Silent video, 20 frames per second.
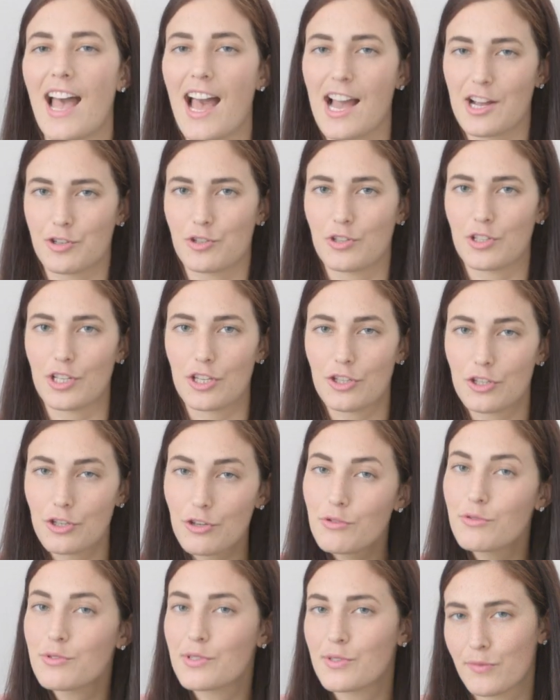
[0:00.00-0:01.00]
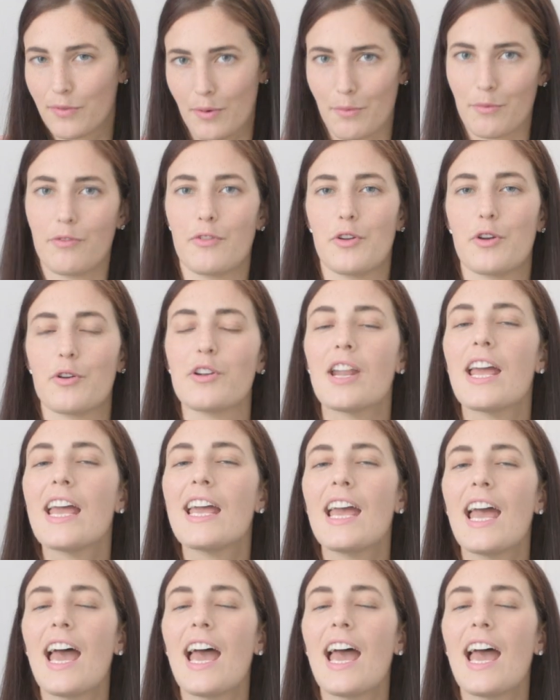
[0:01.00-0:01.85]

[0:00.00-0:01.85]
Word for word: actually use from food,